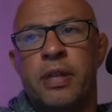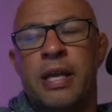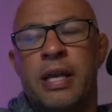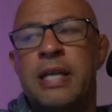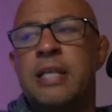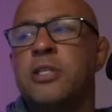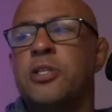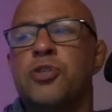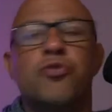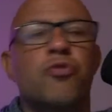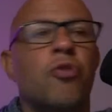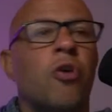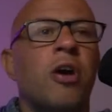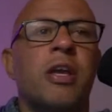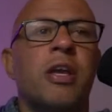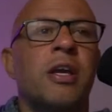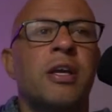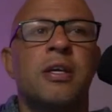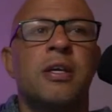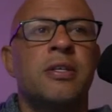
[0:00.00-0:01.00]
His
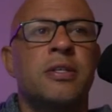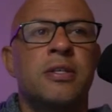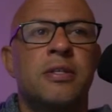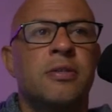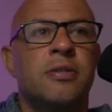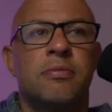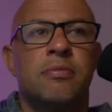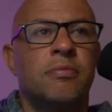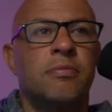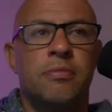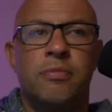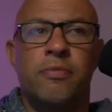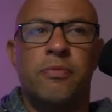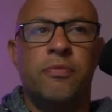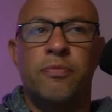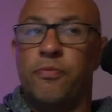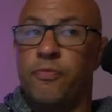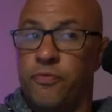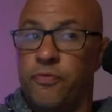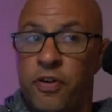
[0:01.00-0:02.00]
striking is
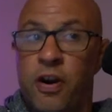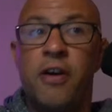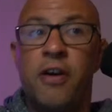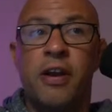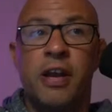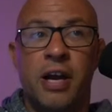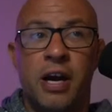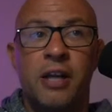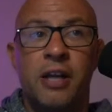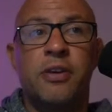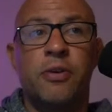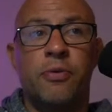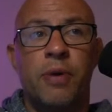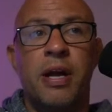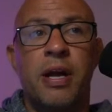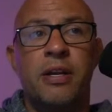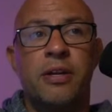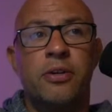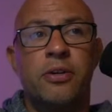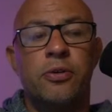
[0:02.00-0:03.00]
very
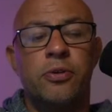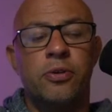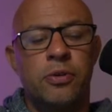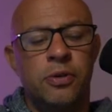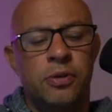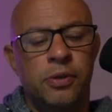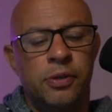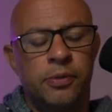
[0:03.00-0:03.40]
underrated, dude.